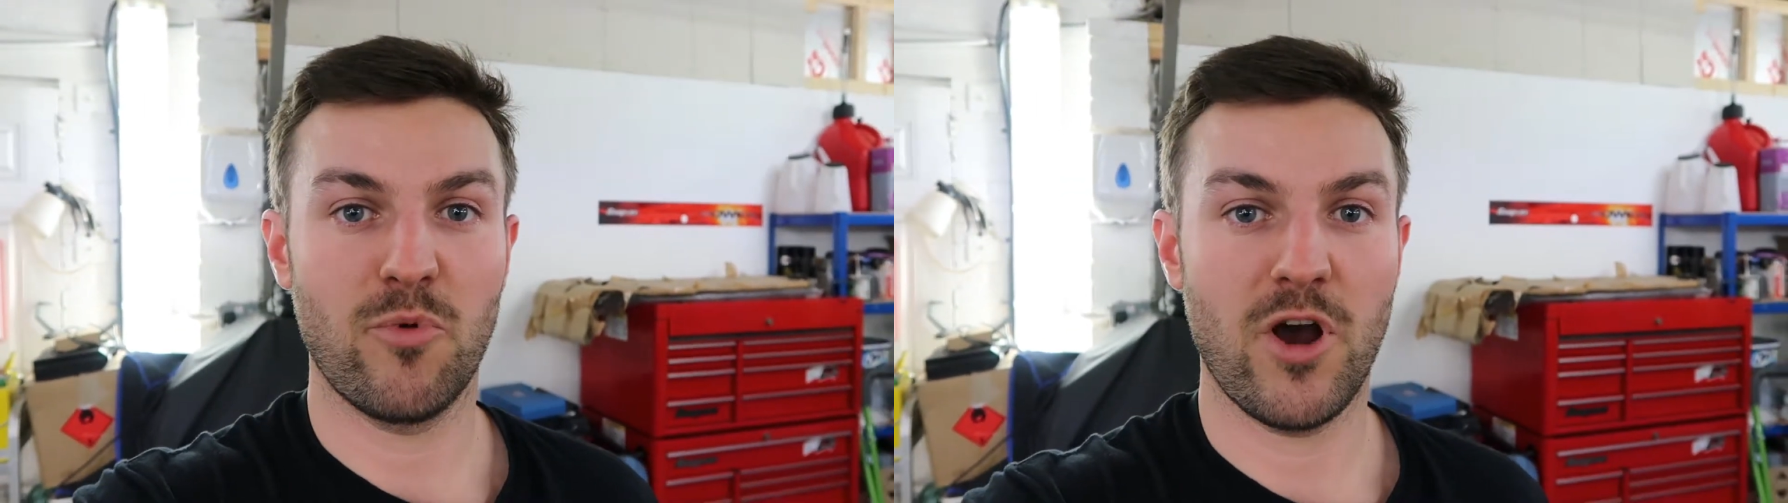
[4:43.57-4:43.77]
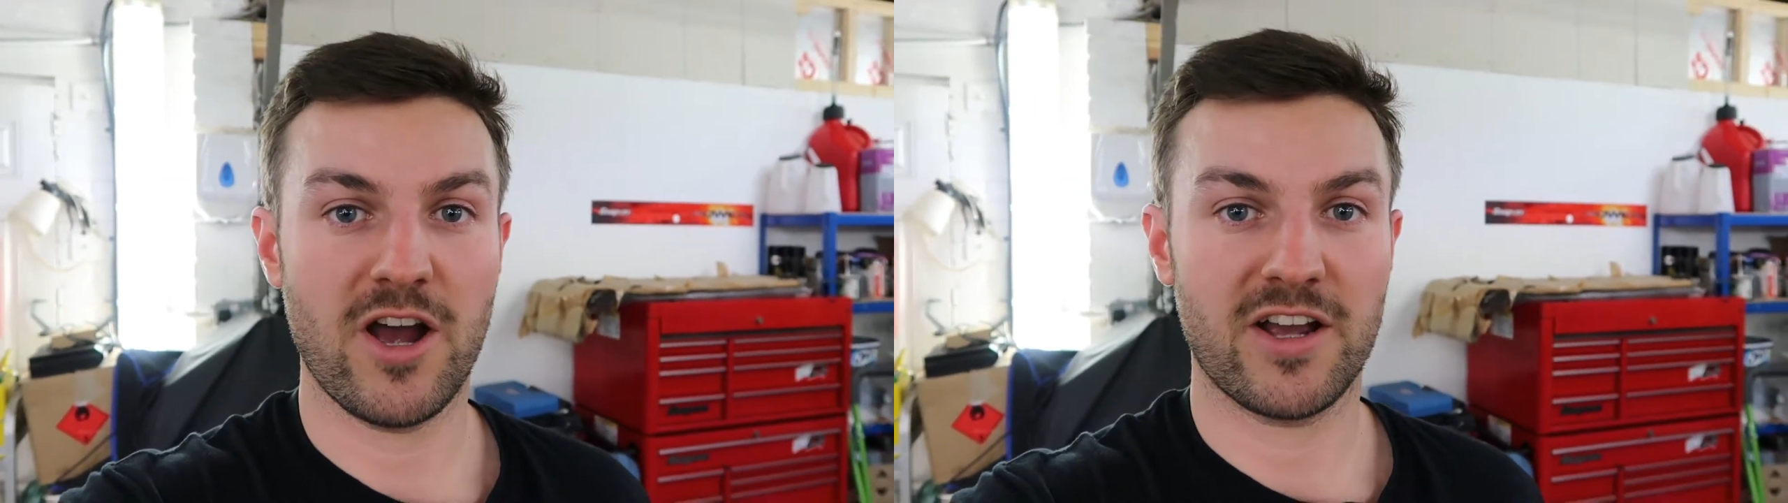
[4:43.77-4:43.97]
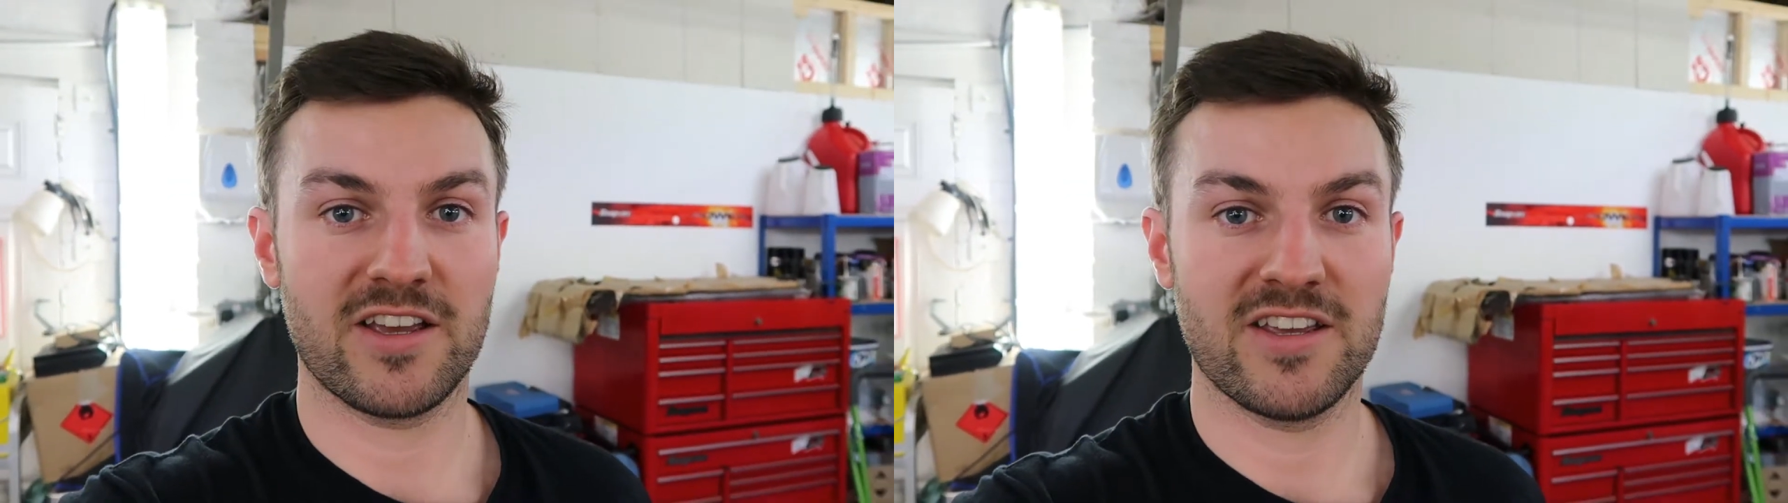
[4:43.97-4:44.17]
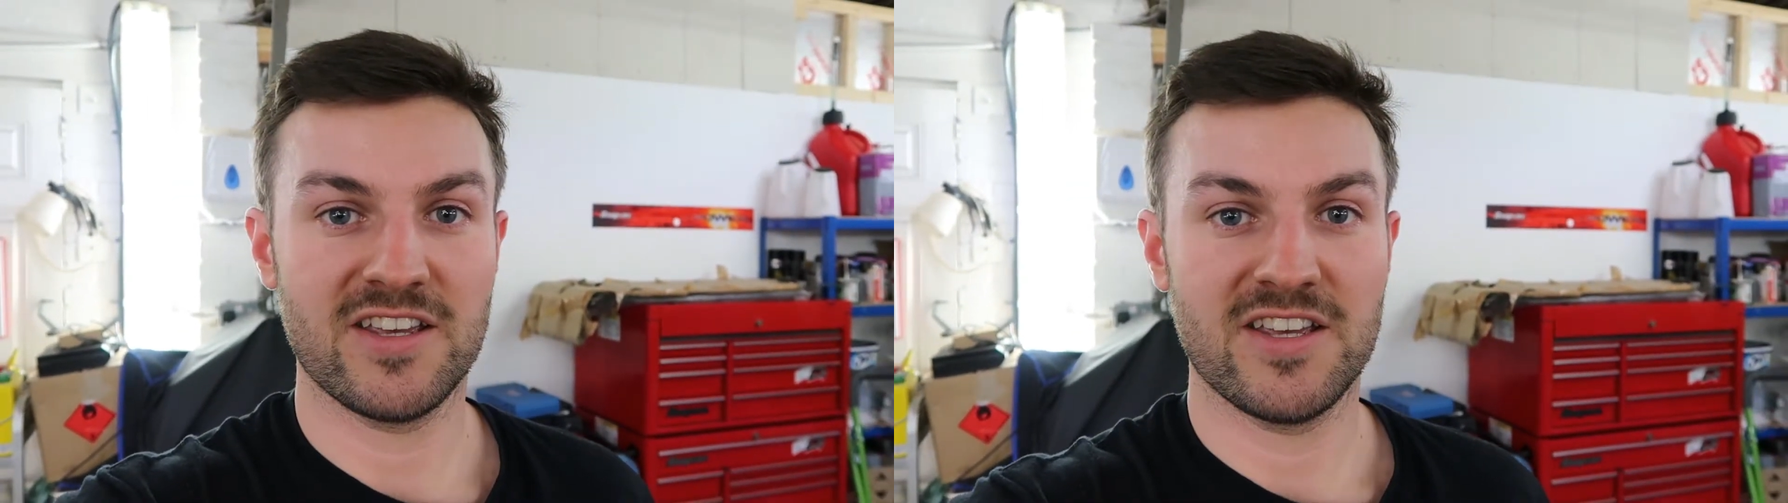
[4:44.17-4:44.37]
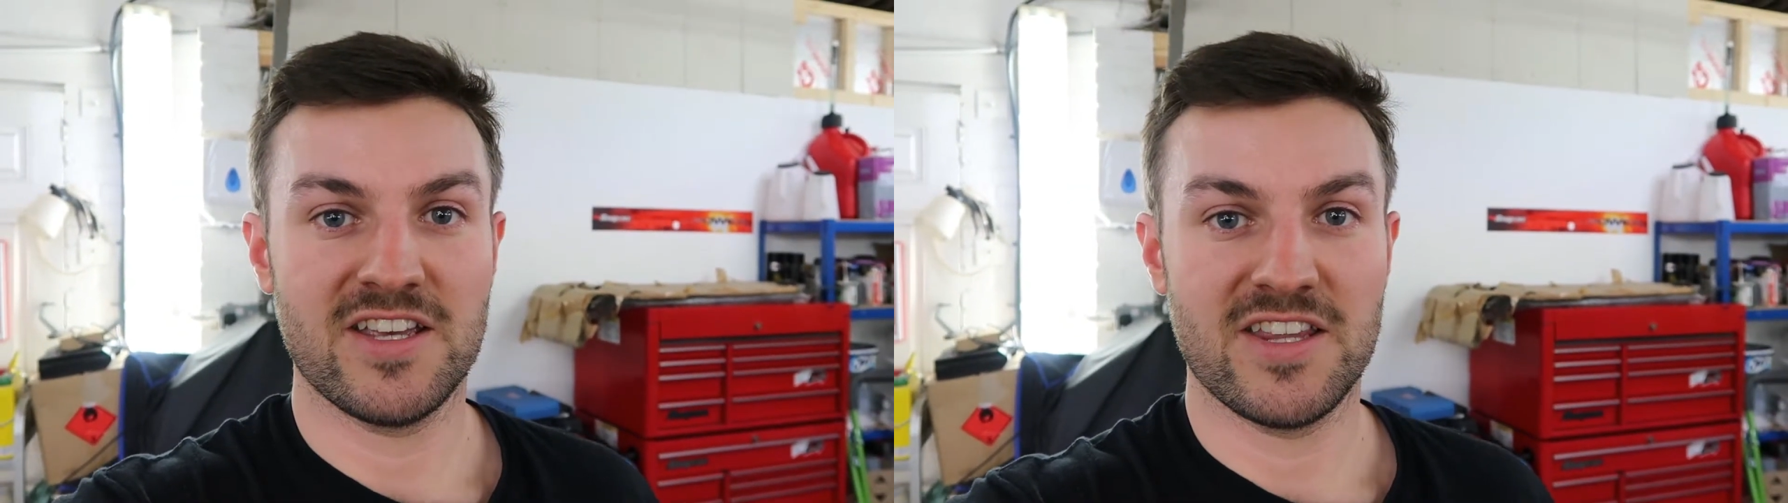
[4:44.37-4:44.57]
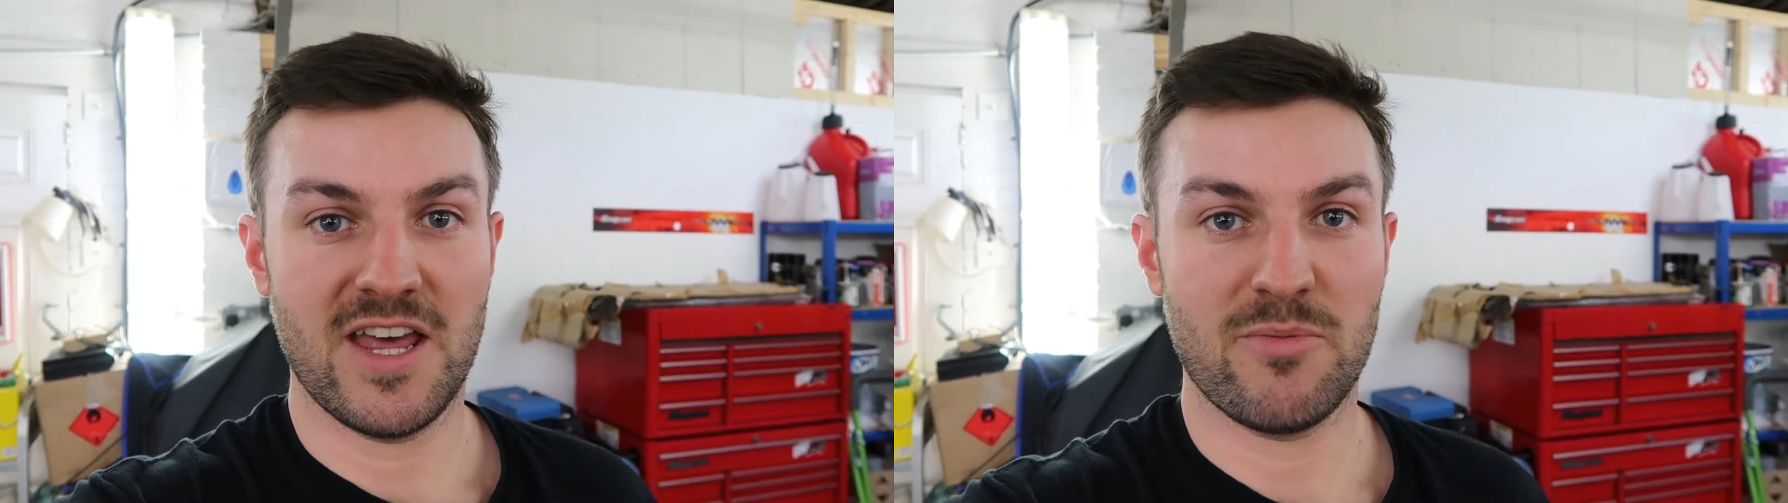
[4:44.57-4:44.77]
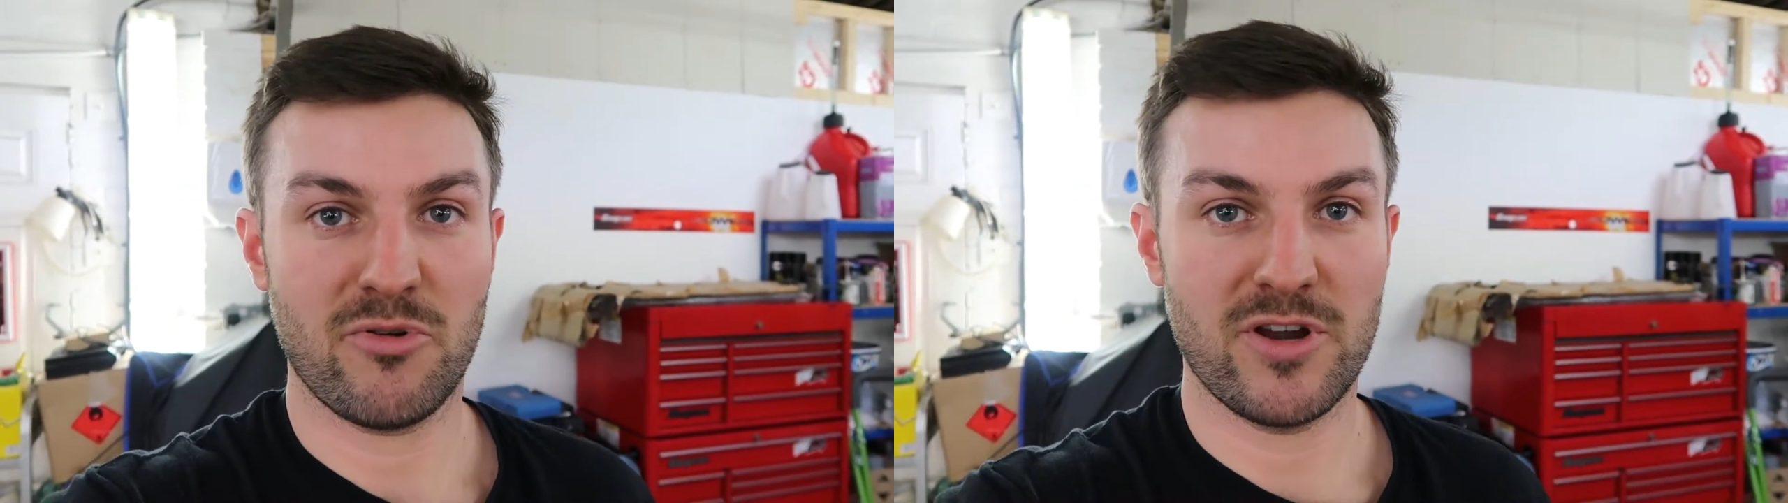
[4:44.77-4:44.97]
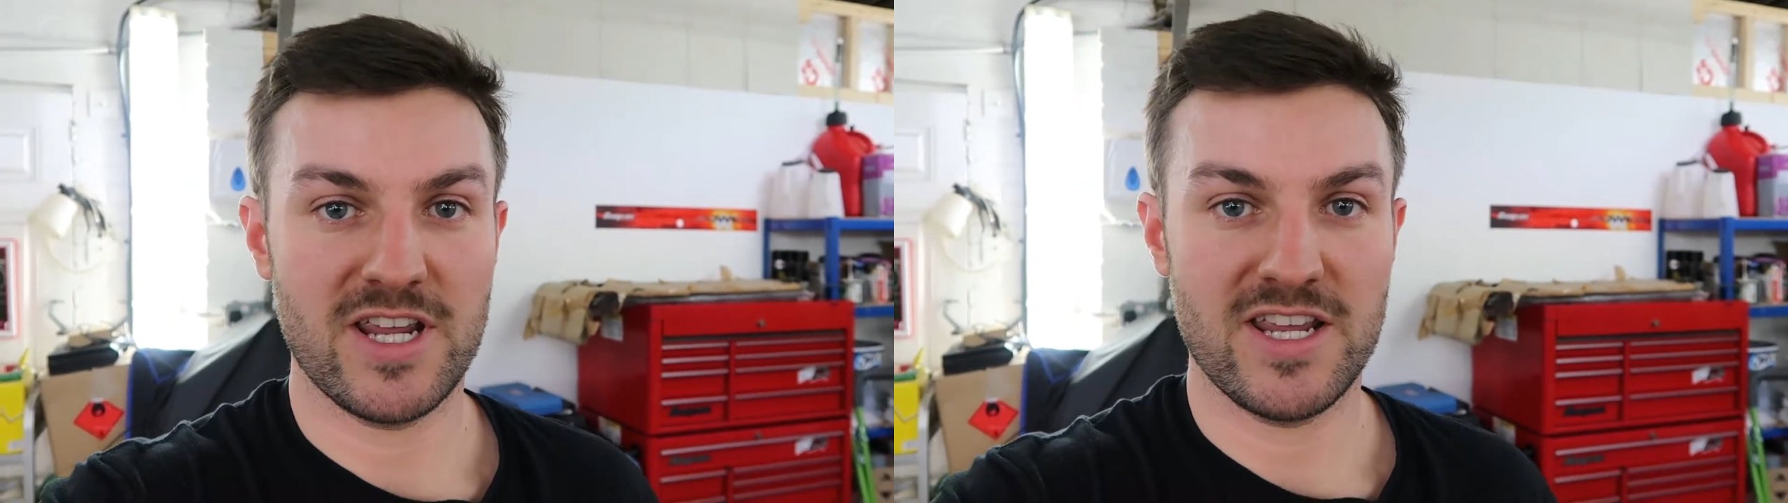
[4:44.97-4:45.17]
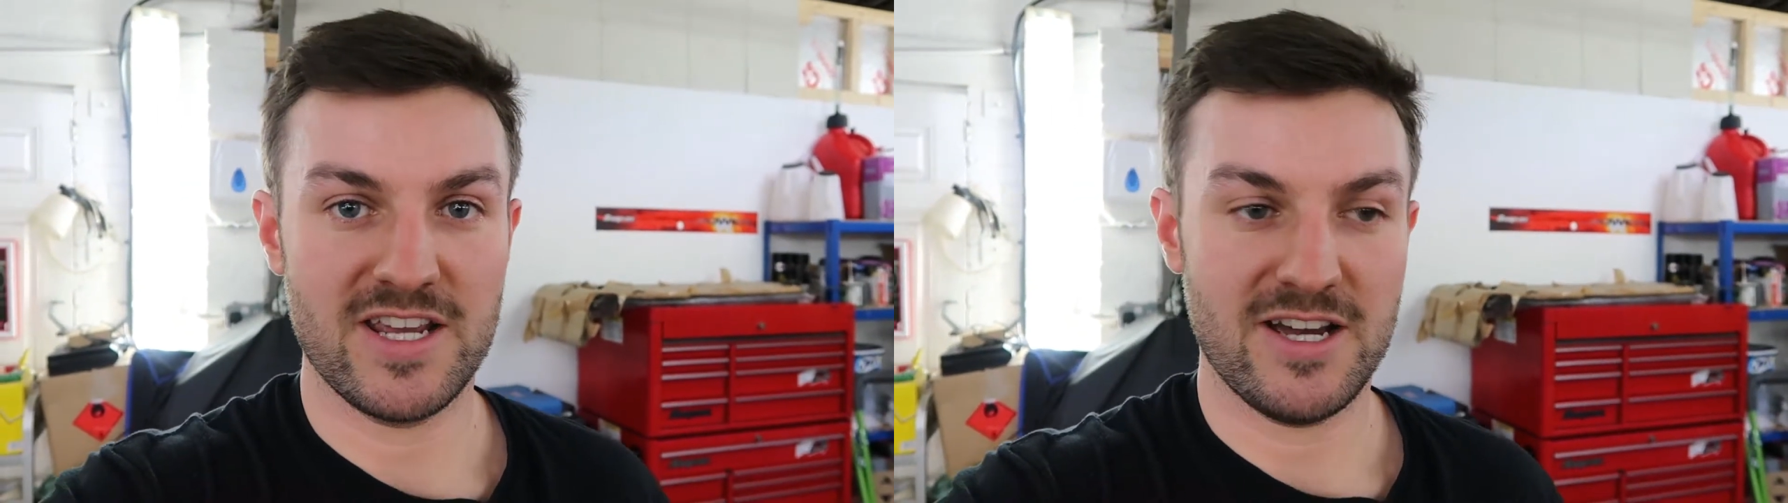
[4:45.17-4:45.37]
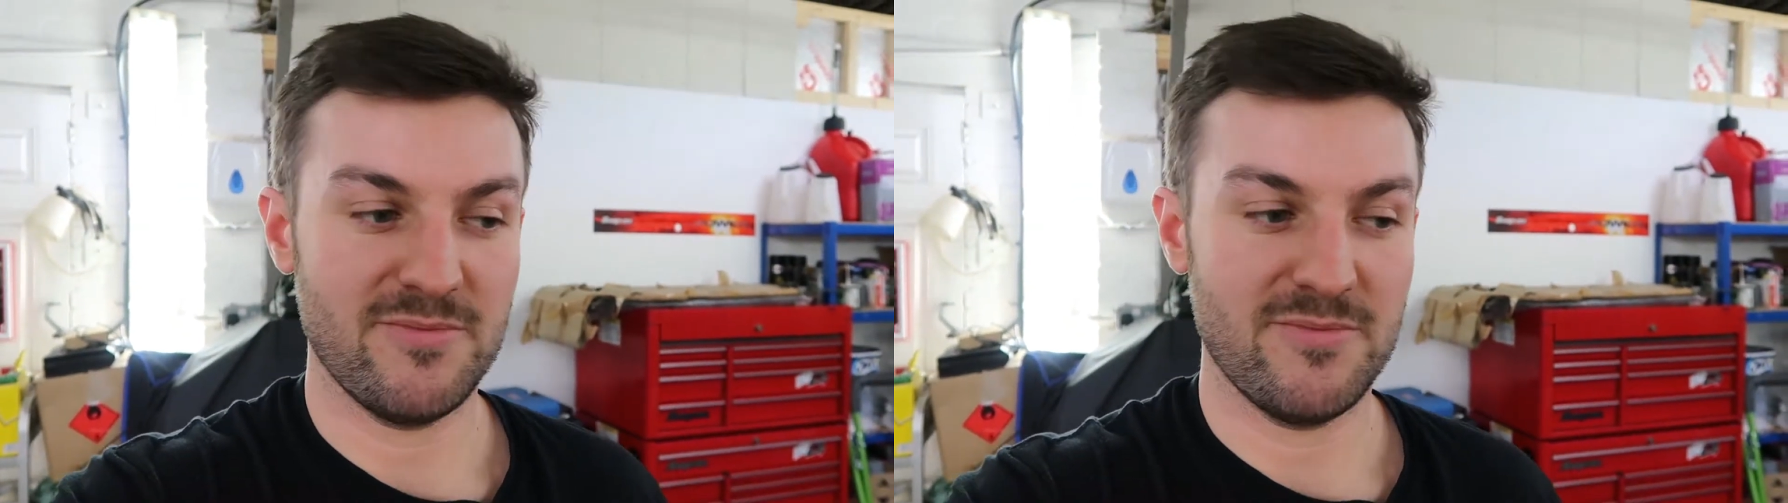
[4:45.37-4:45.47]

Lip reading: work, they're pretty